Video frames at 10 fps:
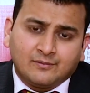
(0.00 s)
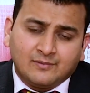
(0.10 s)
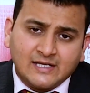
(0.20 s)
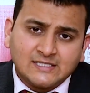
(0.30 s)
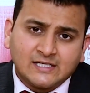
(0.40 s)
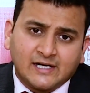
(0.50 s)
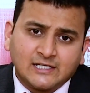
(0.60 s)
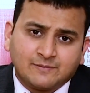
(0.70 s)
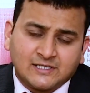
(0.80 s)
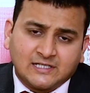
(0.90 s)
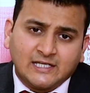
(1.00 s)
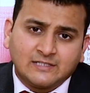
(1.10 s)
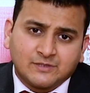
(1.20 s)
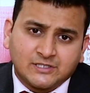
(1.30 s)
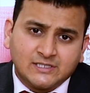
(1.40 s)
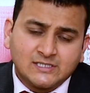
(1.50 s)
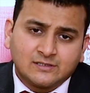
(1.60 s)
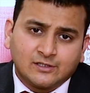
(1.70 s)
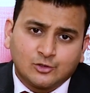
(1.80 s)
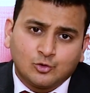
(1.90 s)
laser and specialized machines
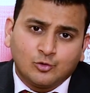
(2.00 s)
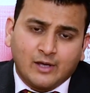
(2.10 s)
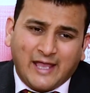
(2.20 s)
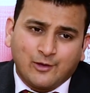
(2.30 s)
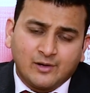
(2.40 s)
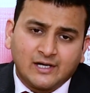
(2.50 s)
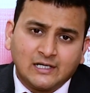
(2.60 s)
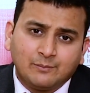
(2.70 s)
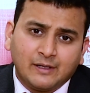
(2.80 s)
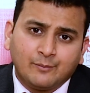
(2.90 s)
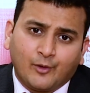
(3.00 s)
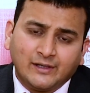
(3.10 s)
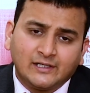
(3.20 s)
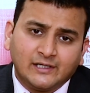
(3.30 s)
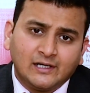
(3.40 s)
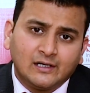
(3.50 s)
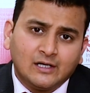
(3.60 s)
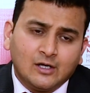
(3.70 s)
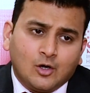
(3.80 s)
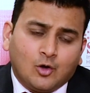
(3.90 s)
to accurately pinpoint the needle
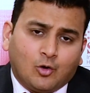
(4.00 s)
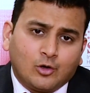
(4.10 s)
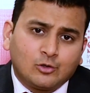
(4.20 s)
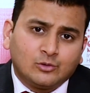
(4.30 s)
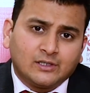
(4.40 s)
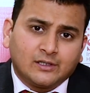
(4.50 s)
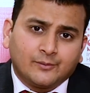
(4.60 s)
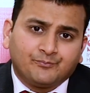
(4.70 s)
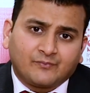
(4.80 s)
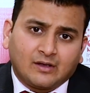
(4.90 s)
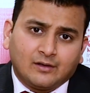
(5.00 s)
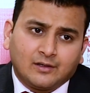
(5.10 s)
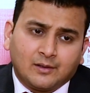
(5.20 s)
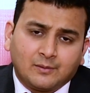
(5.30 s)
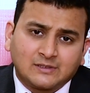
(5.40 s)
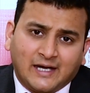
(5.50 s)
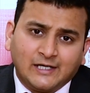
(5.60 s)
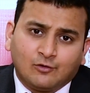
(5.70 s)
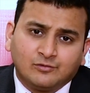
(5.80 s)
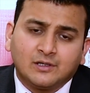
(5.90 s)
onto the
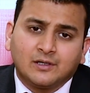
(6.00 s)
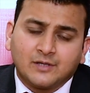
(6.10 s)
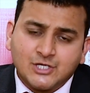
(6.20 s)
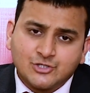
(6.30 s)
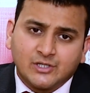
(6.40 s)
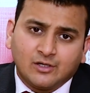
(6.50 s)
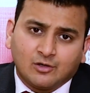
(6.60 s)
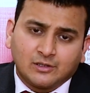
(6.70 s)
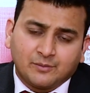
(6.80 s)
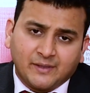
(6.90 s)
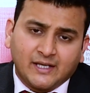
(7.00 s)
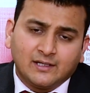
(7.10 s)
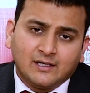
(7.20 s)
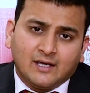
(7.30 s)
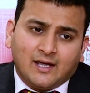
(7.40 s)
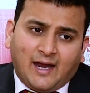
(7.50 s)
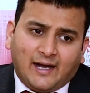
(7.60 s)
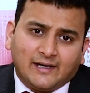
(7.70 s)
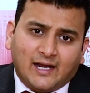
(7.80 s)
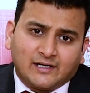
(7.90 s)
site of the injury or the pain,
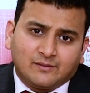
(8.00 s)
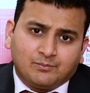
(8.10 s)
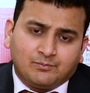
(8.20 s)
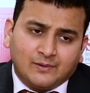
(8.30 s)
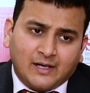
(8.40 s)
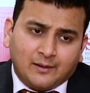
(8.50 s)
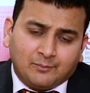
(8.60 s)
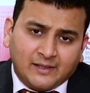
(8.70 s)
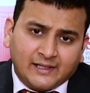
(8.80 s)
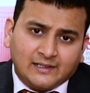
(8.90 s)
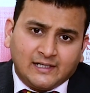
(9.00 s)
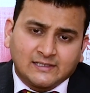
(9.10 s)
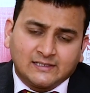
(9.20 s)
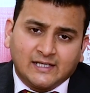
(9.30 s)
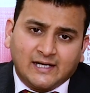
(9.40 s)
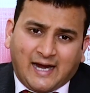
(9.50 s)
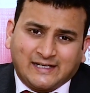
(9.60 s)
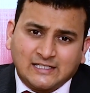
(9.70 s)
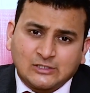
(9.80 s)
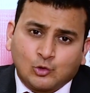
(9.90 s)
and that platelets then
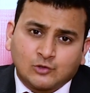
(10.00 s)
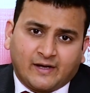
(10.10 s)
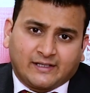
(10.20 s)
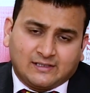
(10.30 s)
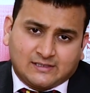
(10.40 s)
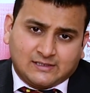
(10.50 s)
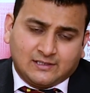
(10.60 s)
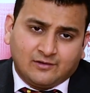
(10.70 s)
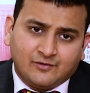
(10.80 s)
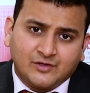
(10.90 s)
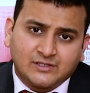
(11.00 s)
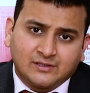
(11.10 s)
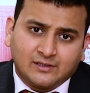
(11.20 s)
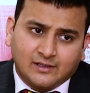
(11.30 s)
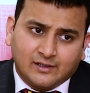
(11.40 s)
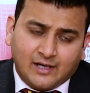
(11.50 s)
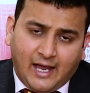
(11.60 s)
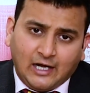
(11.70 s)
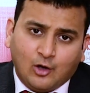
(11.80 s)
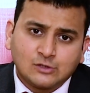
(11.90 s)
act as growth factors, which
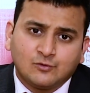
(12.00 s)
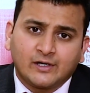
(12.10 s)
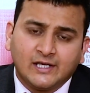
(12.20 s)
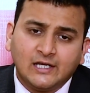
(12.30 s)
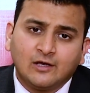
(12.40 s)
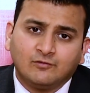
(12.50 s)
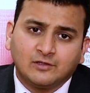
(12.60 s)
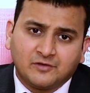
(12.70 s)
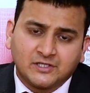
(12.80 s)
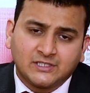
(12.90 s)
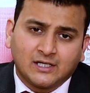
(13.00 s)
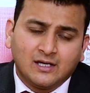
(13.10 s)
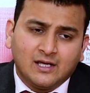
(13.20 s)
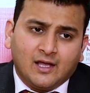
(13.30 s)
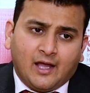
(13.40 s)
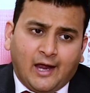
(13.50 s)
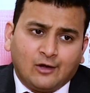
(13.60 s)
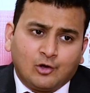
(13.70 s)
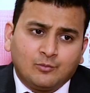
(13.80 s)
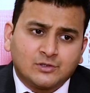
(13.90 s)
allows for healing of the fascia.
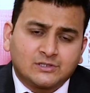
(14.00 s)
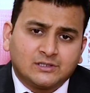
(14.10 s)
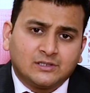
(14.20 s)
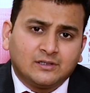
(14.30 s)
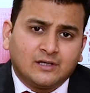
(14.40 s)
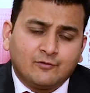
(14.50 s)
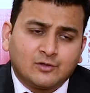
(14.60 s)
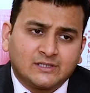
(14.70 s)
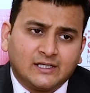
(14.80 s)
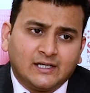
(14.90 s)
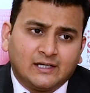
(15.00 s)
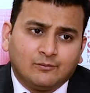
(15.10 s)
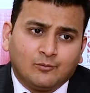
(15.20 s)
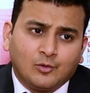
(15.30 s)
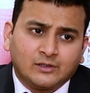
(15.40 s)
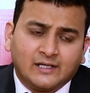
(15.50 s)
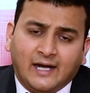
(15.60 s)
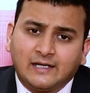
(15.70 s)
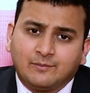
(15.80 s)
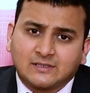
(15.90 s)
And almost I would say that more than
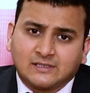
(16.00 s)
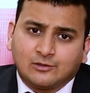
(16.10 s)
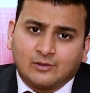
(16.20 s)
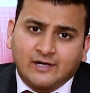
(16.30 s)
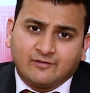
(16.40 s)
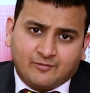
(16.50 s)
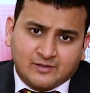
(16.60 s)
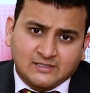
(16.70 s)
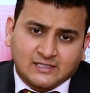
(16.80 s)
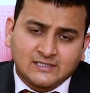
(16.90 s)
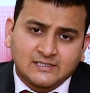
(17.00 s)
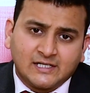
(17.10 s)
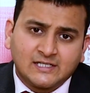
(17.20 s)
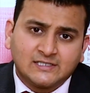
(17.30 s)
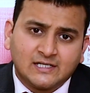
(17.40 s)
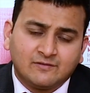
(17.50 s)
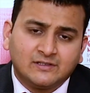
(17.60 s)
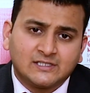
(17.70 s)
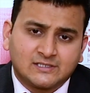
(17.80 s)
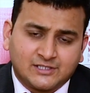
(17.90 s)
90% to 95% success rate is there
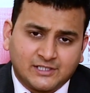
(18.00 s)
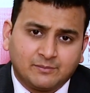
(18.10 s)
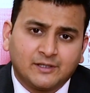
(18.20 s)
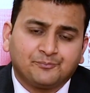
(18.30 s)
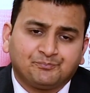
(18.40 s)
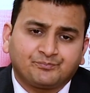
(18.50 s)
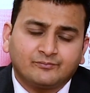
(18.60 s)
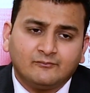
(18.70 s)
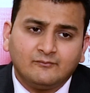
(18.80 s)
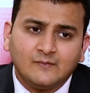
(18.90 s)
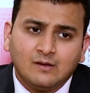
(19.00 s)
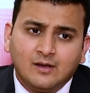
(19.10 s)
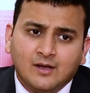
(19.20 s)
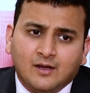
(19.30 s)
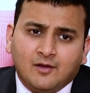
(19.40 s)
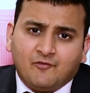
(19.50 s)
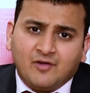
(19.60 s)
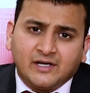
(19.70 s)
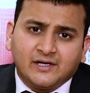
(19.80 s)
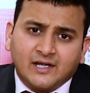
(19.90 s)
with this treatment.
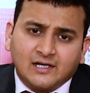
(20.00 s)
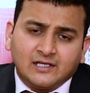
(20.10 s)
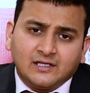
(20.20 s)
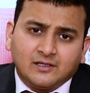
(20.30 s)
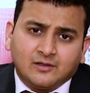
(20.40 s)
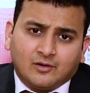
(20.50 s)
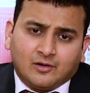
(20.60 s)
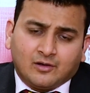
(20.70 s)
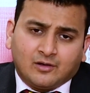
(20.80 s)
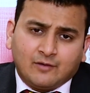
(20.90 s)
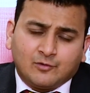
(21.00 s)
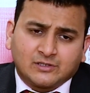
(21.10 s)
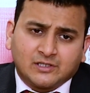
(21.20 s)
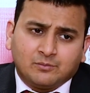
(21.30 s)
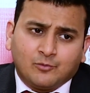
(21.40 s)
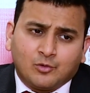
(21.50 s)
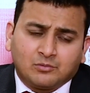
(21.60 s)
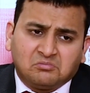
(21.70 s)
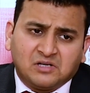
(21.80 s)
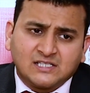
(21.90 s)
Very rarely, I would say
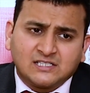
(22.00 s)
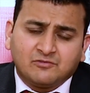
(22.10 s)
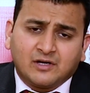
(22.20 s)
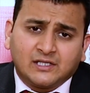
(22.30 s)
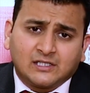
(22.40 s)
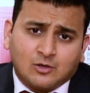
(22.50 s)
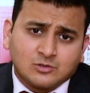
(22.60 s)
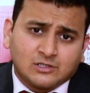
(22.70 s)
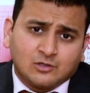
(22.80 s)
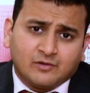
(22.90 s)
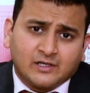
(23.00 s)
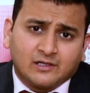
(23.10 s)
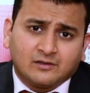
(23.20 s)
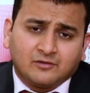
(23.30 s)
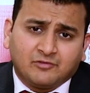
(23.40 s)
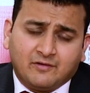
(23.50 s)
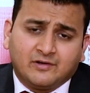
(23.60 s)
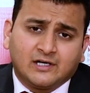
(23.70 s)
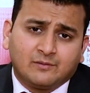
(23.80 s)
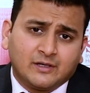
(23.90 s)
less than 1 in 1000 or 1 in
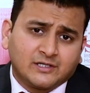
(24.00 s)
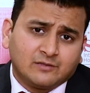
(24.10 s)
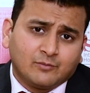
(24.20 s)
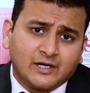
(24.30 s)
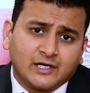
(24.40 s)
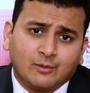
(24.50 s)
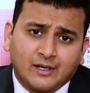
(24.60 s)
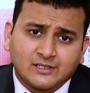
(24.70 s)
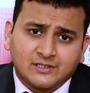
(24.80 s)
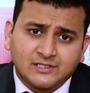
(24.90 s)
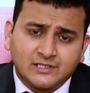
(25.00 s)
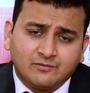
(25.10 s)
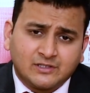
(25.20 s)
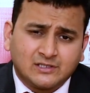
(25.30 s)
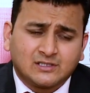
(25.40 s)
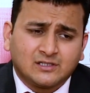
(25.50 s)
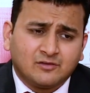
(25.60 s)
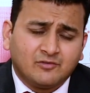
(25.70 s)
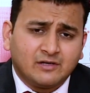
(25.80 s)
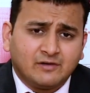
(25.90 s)
500 patient might require a surgery, which is
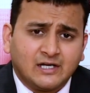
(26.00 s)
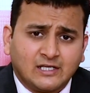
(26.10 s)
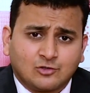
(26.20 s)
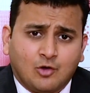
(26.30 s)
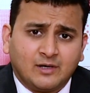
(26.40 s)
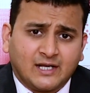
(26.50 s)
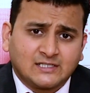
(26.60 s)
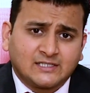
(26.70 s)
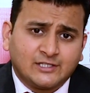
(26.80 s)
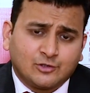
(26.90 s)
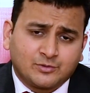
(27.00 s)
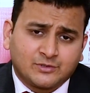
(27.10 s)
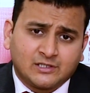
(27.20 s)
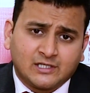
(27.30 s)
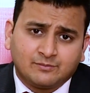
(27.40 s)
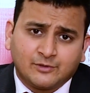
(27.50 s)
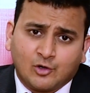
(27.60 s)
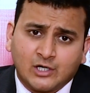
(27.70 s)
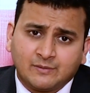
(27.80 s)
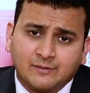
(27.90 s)
a very less commonly exercised option, as
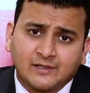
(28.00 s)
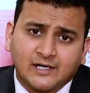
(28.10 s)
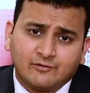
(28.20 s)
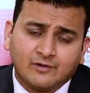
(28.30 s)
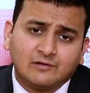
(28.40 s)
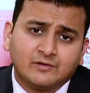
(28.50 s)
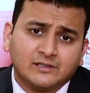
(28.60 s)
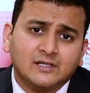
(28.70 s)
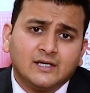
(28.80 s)
majority people get well with